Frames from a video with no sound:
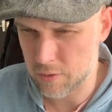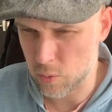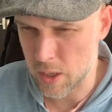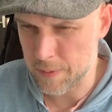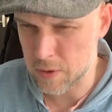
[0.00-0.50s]
So
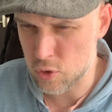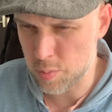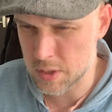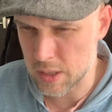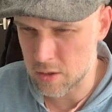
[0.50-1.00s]
we got the
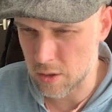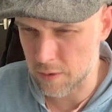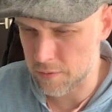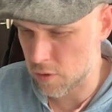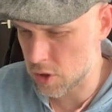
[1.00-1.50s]
2% on
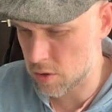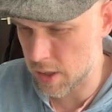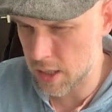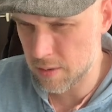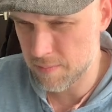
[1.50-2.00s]
the first
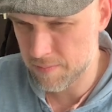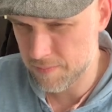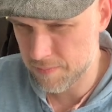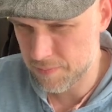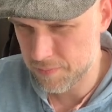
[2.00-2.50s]
trade.
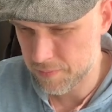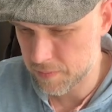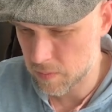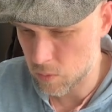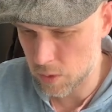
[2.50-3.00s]

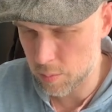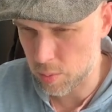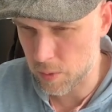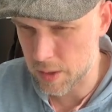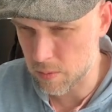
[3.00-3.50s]
What
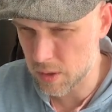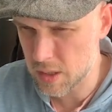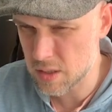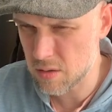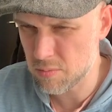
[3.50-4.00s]
did I
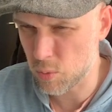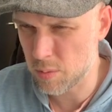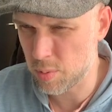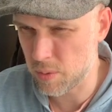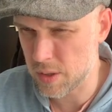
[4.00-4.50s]
say?
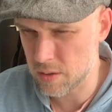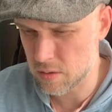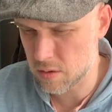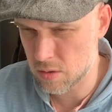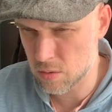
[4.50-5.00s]

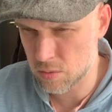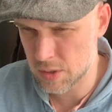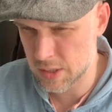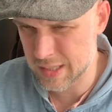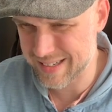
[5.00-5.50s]

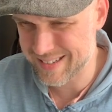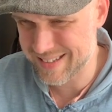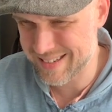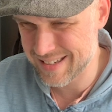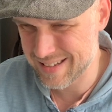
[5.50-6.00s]
1.06.